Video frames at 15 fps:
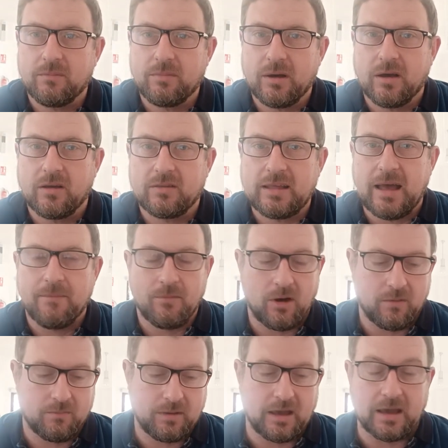But that
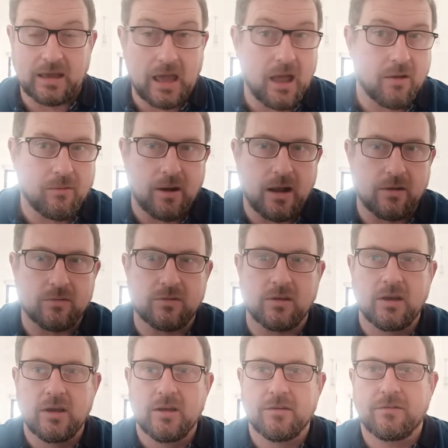might be a get around
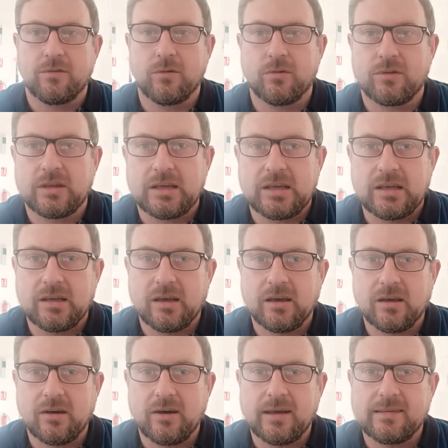for the
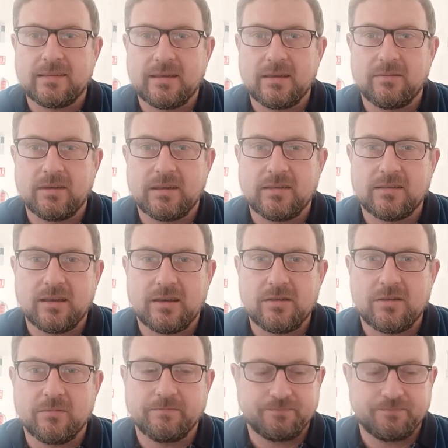ITV station.